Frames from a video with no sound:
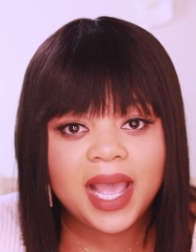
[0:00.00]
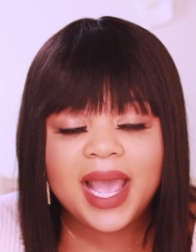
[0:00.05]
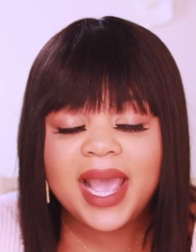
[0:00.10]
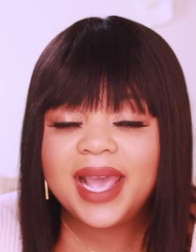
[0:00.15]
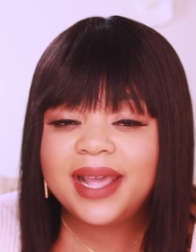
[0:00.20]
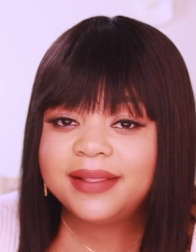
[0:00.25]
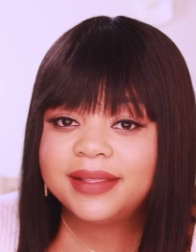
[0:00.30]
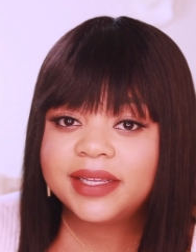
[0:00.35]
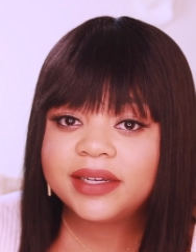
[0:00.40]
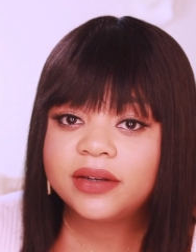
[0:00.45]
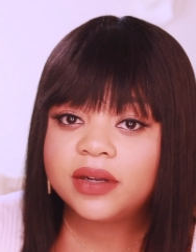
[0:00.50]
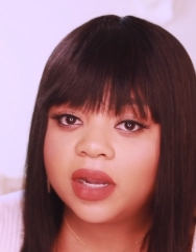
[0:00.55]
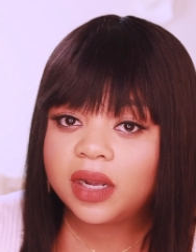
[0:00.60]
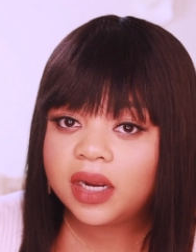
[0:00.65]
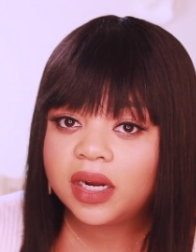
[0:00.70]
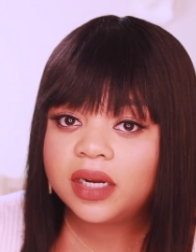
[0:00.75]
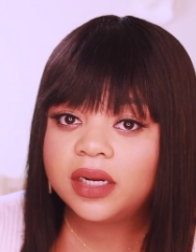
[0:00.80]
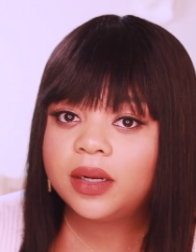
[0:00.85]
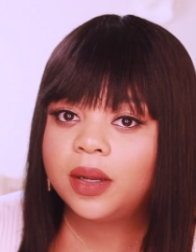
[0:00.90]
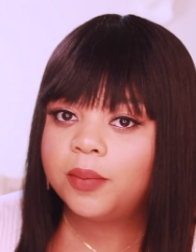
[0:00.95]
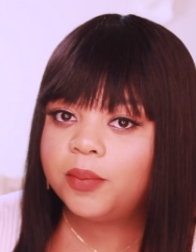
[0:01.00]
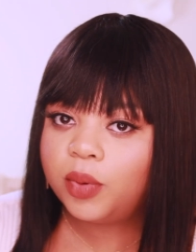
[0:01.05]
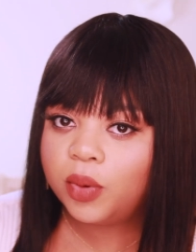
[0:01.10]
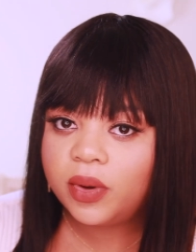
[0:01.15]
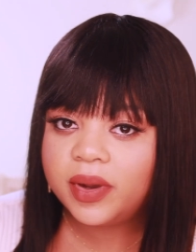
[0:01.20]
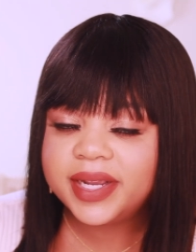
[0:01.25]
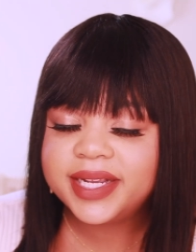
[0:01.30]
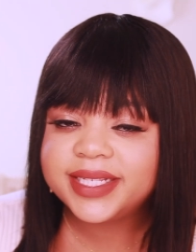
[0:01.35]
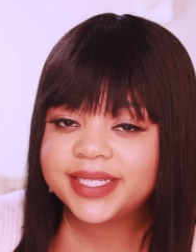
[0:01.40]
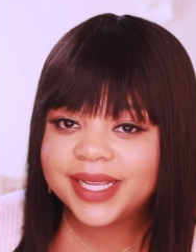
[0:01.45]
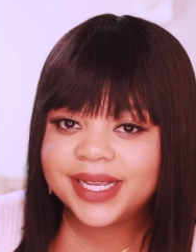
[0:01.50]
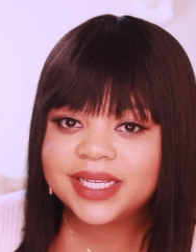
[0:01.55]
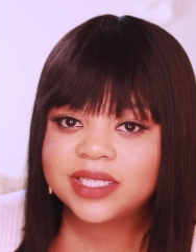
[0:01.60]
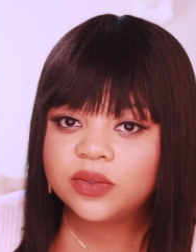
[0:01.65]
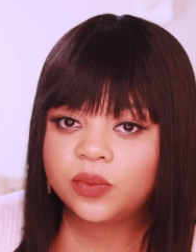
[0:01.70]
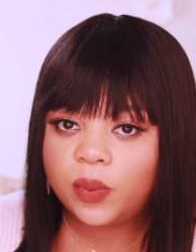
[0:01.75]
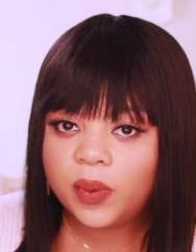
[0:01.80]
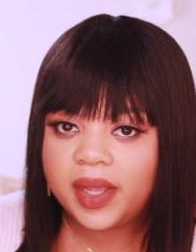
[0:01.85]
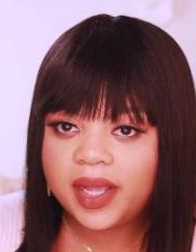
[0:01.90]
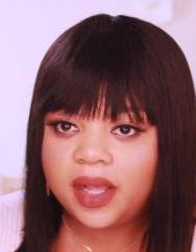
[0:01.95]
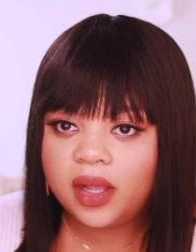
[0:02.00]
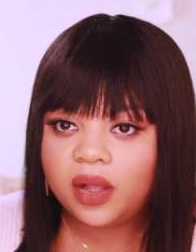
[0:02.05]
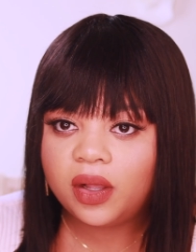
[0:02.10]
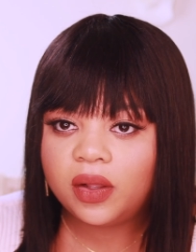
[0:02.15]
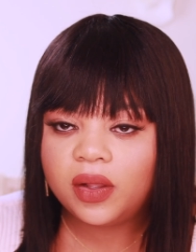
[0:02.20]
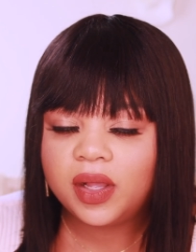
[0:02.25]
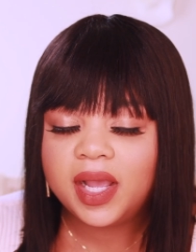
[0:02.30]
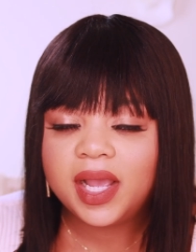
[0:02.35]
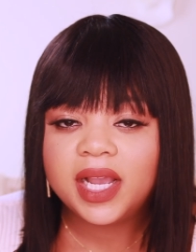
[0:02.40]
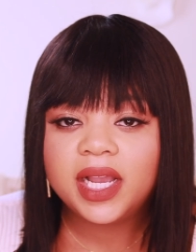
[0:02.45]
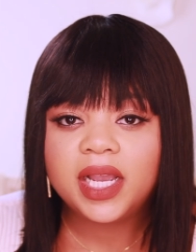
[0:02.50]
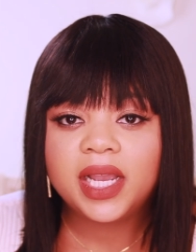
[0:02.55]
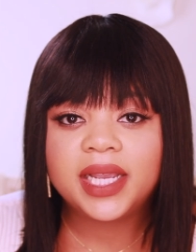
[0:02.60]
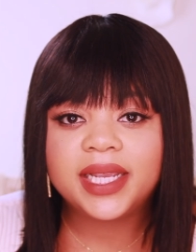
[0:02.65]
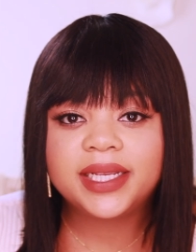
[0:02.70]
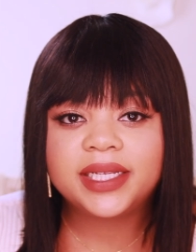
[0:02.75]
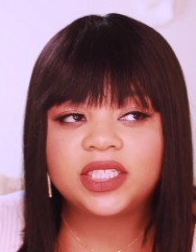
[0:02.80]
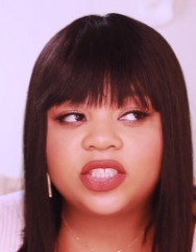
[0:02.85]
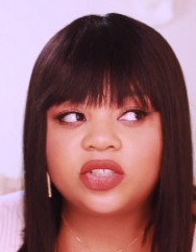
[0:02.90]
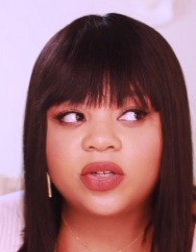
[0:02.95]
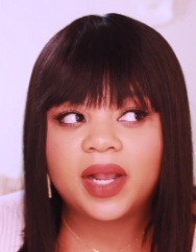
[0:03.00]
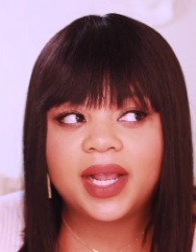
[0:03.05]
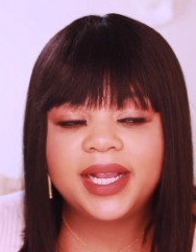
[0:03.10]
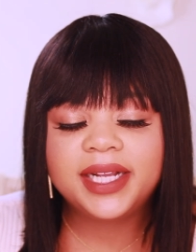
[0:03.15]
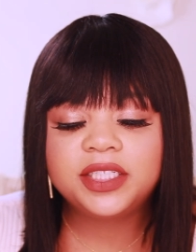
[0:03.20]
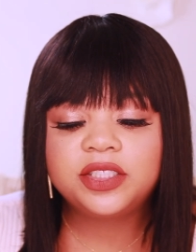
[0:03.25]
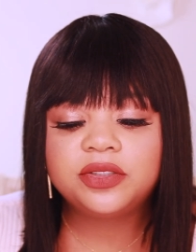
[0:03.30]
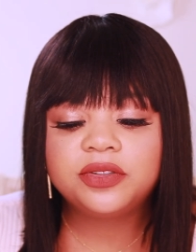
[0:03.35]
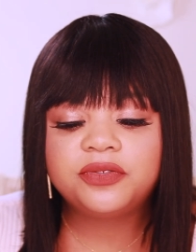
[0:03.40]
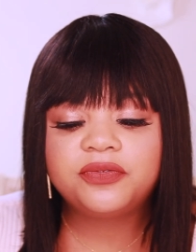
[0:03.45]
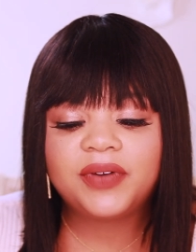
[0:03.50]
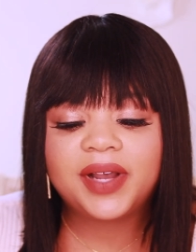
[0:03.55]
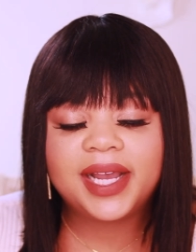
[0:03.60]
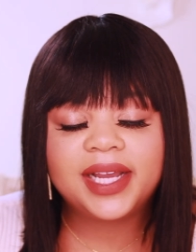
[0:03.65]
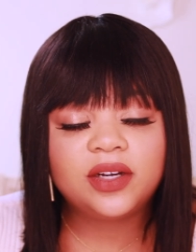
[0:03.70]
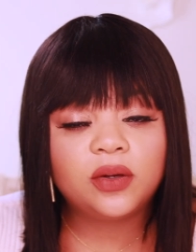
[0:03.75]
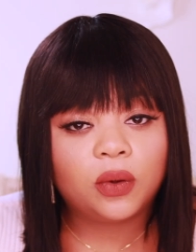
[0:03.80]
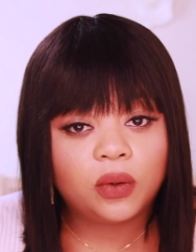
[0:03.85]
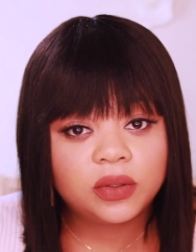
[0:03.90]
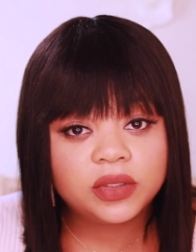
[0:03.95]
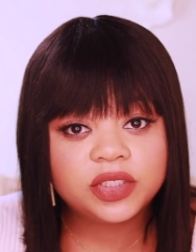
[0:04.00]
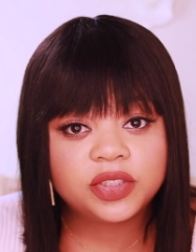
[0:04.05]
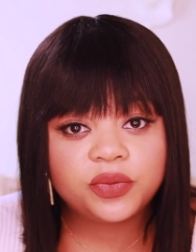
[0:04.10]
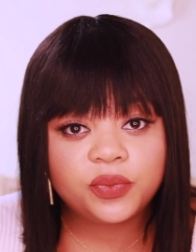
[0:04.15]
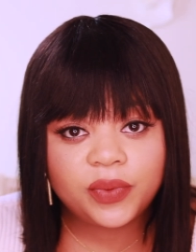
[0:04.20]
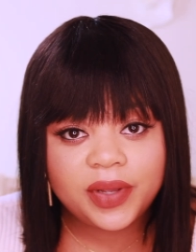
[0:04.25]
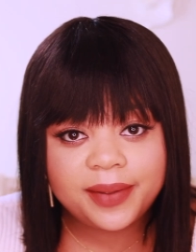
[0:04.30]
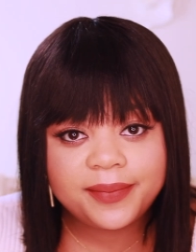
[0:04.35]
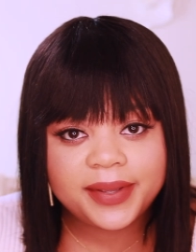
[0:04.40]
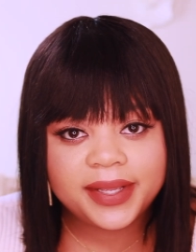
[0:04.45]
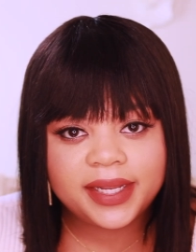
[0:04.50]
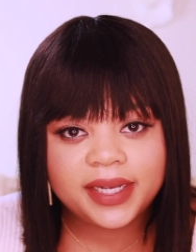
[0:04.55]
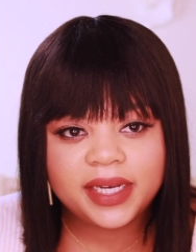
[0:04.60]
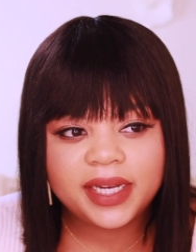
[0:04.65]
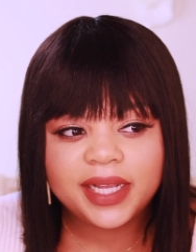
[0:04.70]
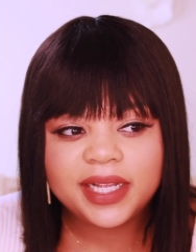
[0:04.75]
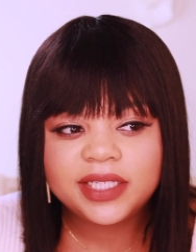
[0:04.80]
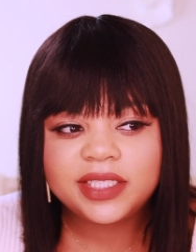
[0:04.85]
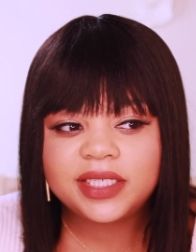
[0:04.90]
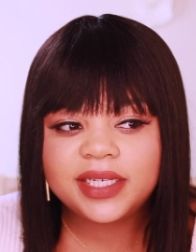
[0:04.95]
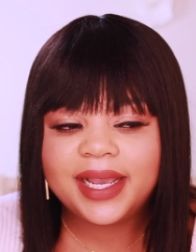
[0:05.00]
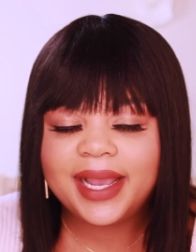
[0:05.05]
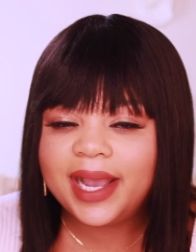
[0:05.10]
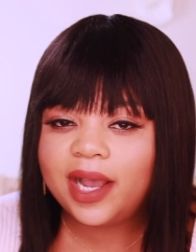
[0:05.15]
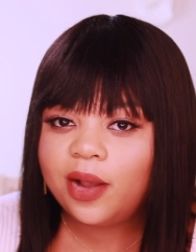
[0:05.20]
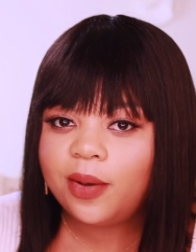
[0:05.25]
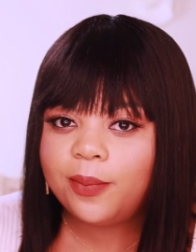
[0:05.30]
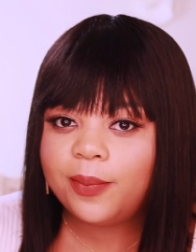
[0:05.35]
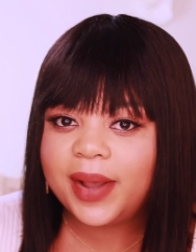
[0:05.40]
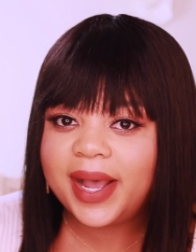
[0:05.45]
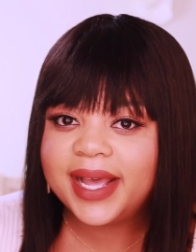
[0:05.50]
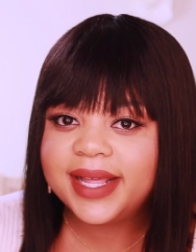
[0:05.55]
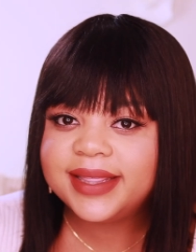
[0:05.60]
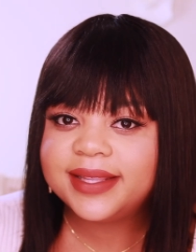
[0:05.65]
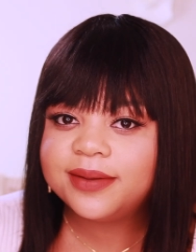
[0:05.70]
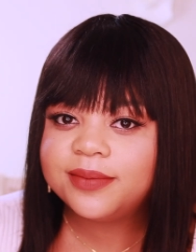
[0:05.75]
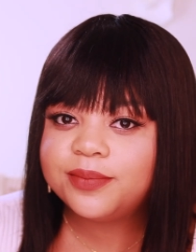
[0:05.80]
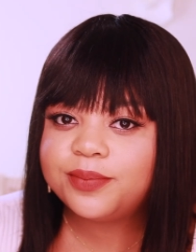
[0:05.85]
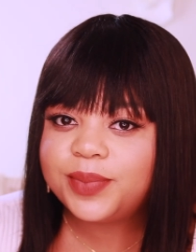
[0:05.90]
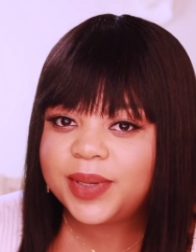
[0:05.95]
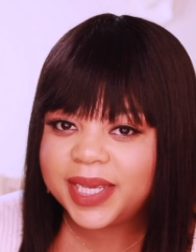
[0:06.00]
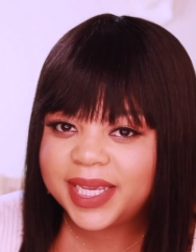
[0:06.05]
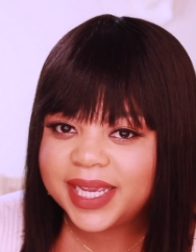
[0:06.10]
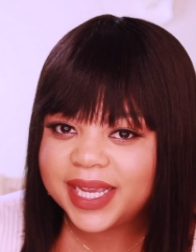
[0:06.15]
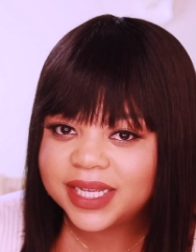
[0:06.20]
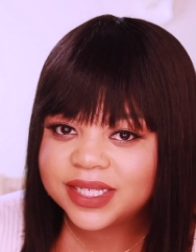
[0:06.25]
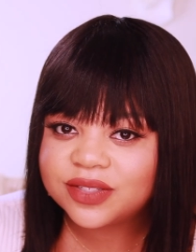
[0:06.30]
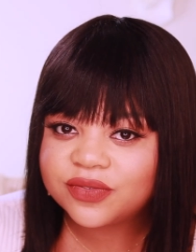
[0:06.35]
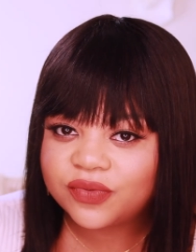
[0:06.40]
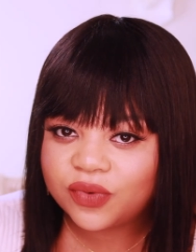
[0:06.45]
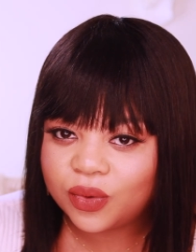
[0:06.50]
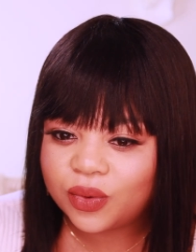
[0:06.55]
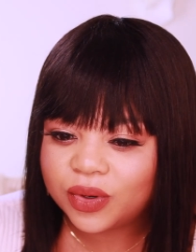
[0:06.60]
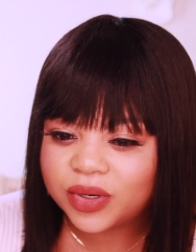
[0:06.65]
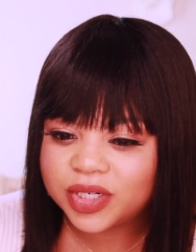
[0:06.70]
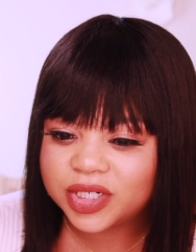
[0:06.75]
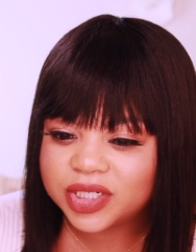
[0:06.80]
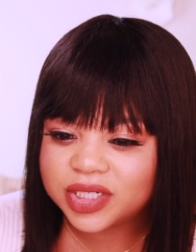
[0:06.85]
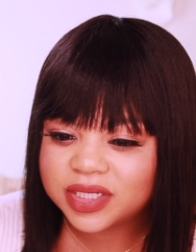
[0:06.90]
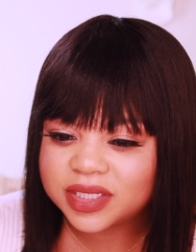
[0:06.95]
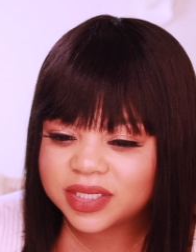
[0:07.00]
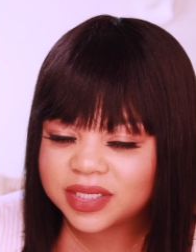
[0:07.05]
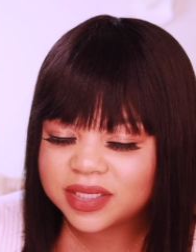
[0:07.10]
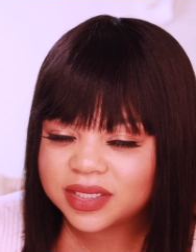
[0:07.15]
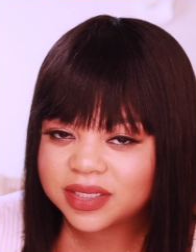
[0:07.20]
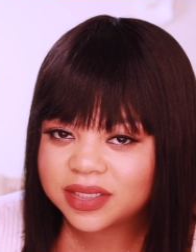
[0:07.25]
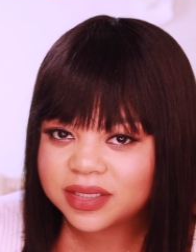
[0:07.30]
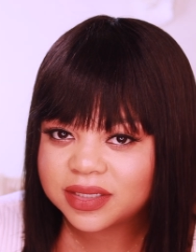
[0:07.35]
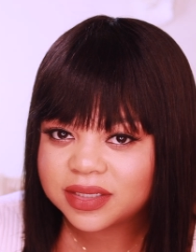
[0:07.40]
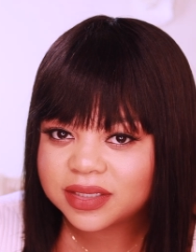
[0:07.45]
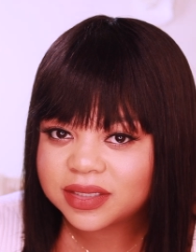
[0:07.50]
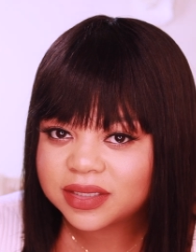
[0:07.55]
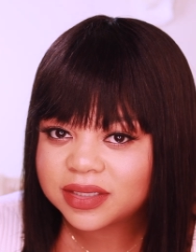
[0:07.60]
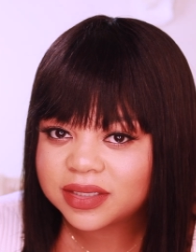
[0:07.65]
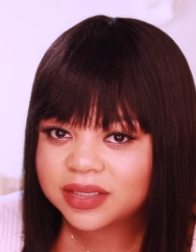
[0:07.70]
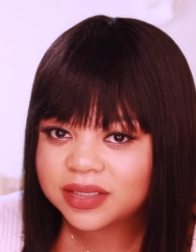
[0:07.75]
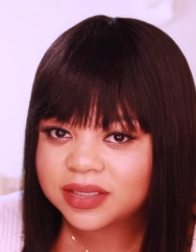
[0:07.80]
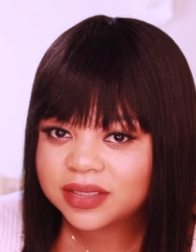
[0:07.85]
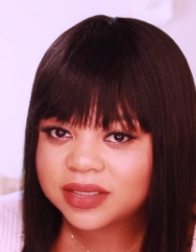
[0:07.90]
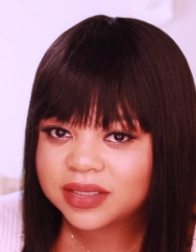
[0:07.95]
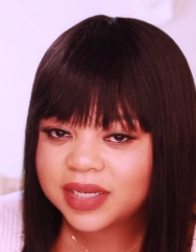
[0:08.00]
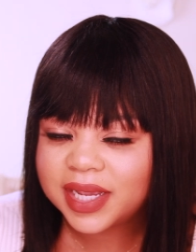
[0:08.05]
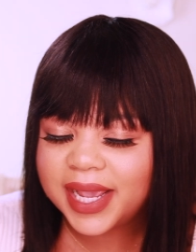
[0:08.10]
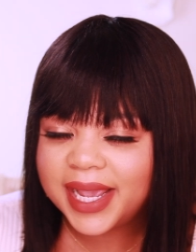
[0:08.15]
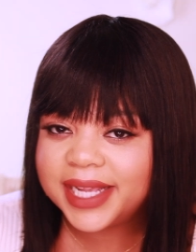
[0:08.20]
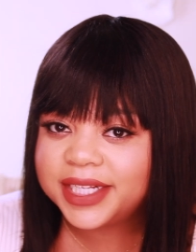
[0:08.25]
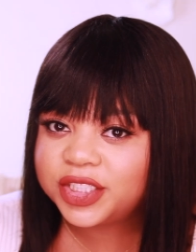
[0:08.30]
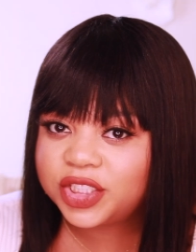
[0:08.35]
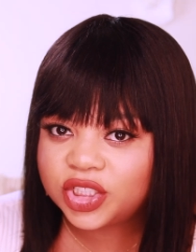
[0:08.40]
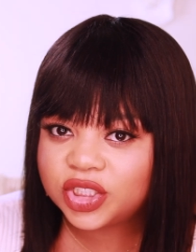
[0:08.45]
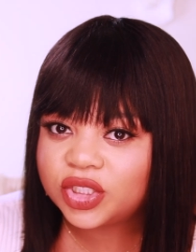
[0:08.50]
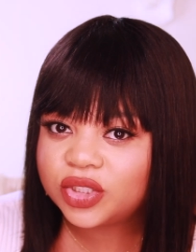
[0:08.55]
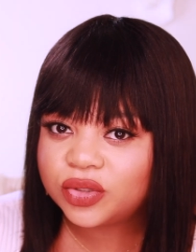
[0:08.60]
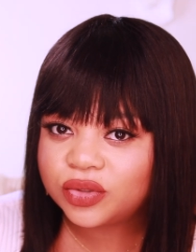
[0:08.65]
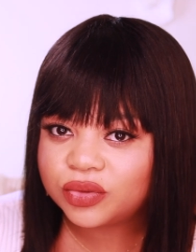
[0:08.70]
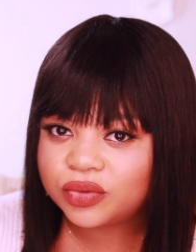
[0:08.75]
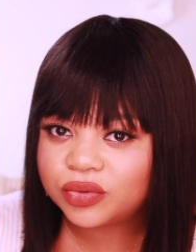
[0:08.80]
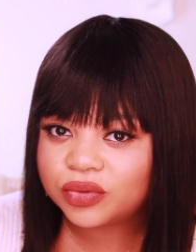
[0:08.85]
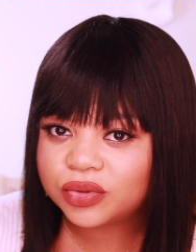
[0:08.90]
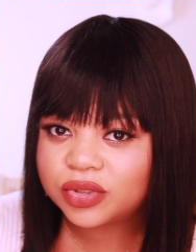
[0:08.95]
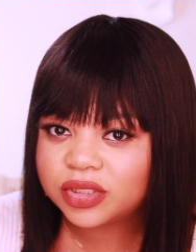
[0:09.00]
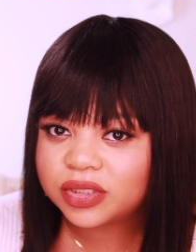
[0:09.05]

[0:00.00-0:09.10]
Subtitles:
And there are boys as well trying to find older women to help buy them PS4s and shoes.